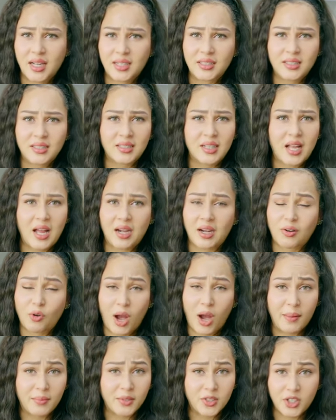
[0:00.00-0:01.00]
I just kind of
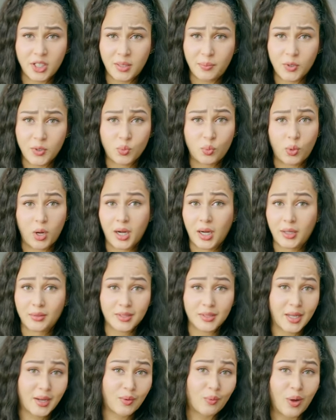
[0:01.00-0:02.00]
grabbed the cheapest one. I
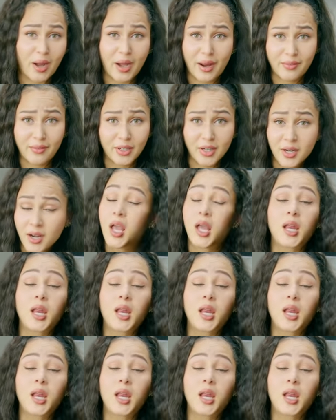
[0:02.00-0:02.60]
was like, whatever.